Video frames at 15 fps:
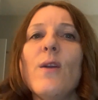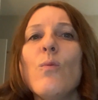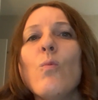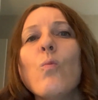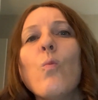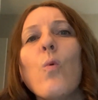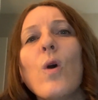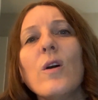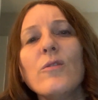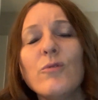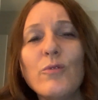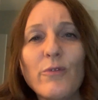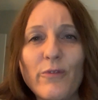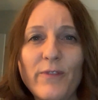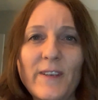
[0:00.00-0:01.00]
want
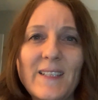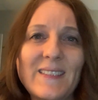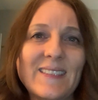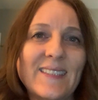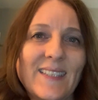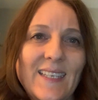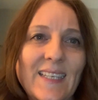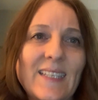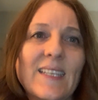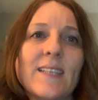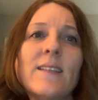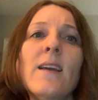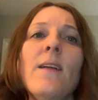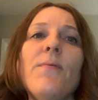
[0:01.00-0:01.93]
to feel needed.